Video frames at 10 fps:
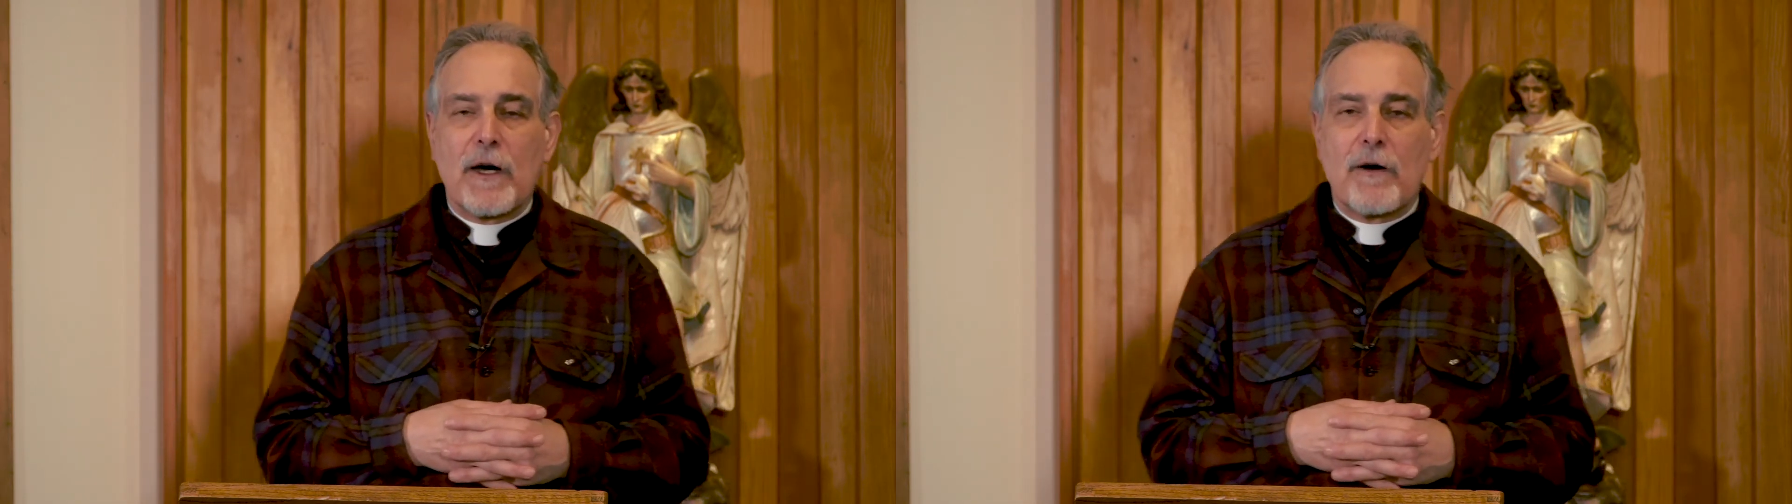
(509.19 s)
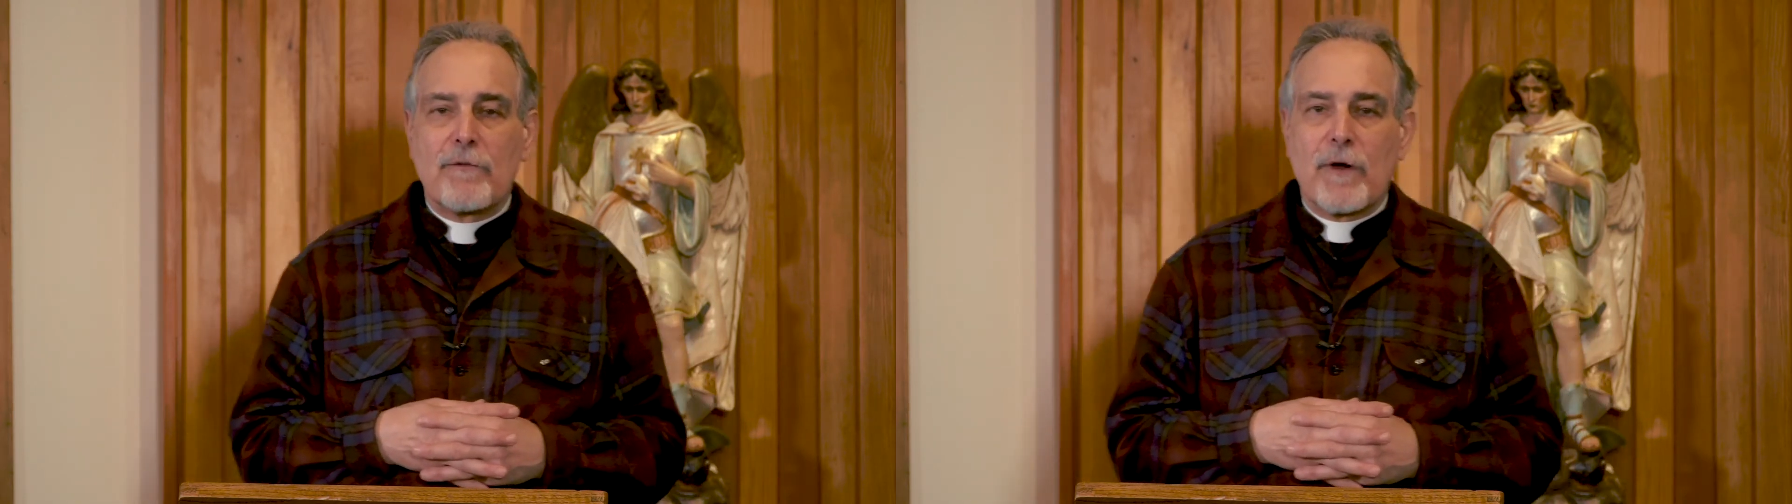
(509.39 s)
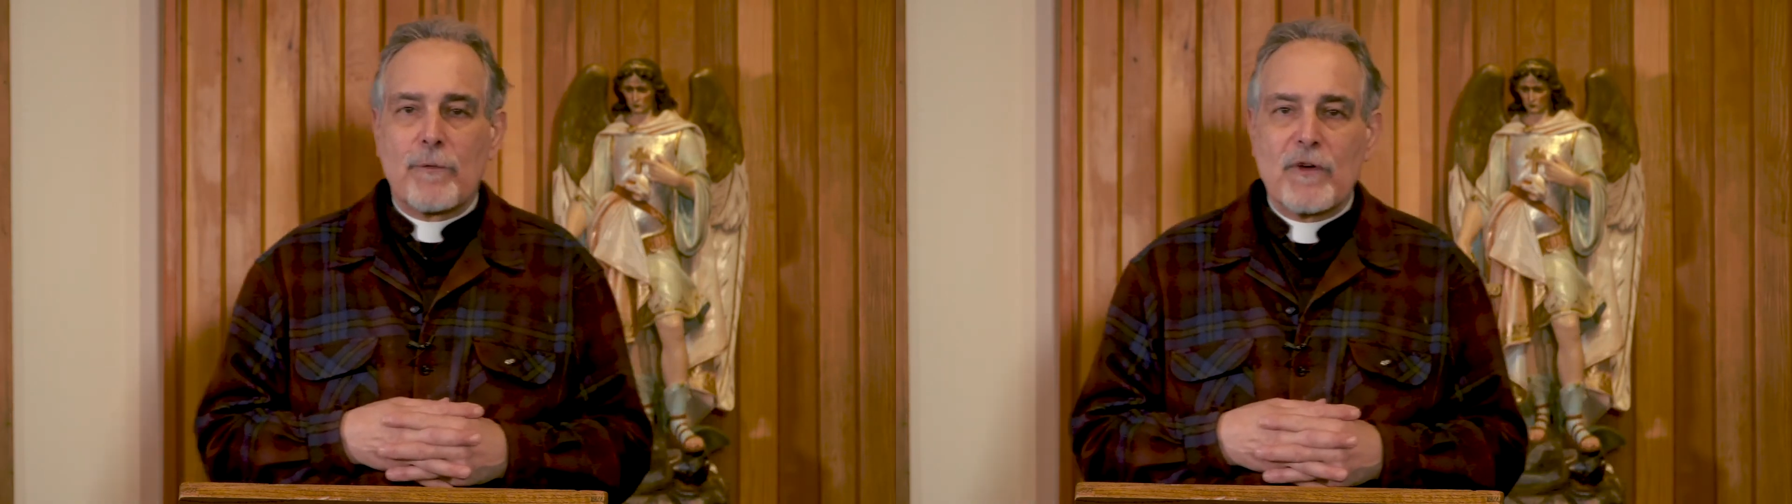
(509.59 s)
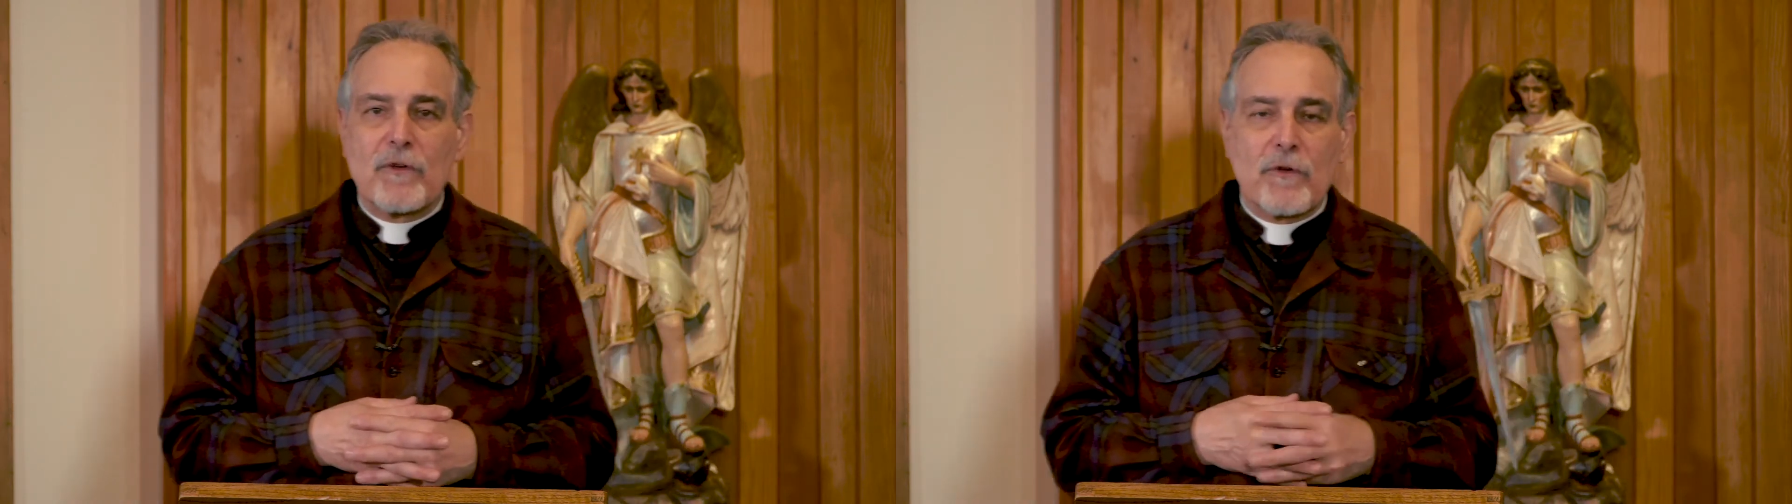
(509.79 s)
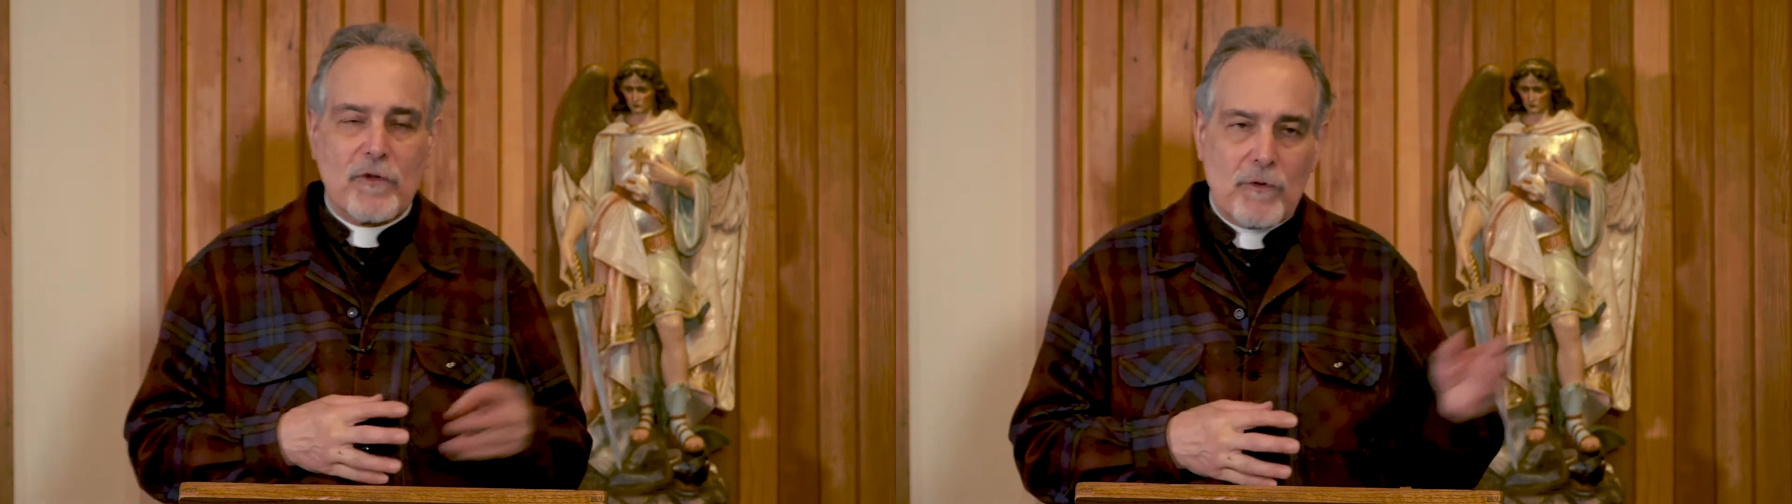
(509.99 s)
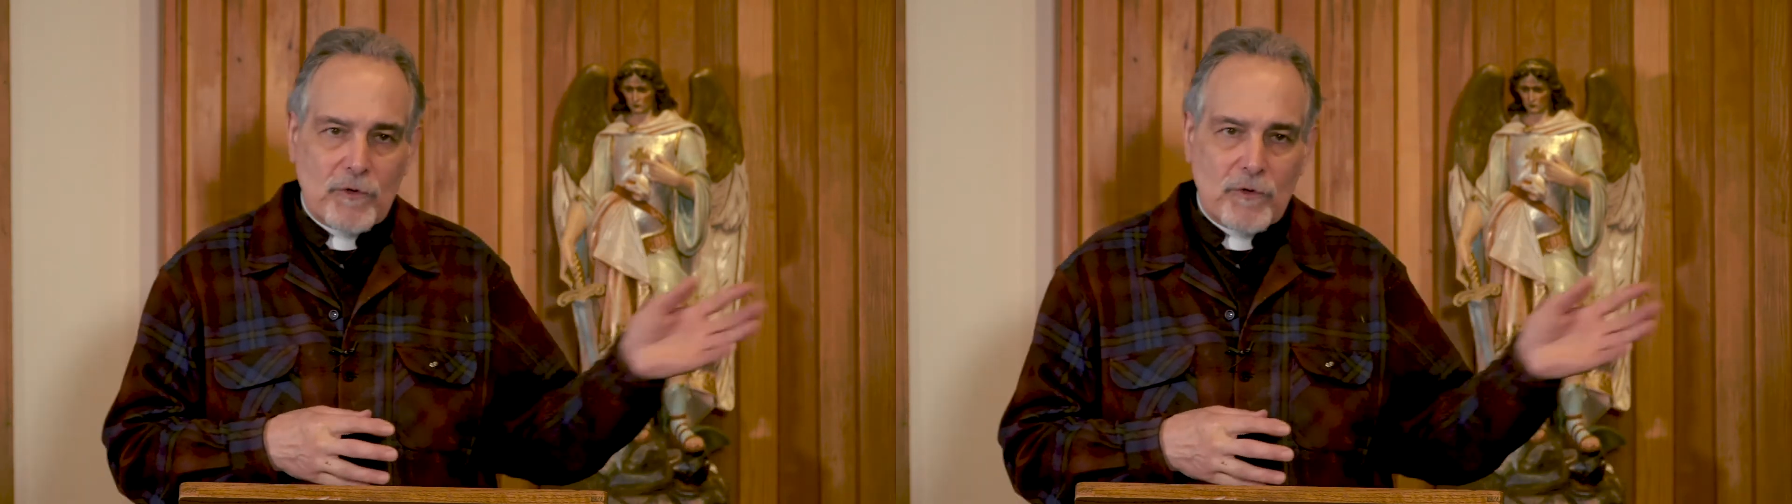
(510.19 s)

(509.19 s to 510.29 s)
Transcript: of original sin.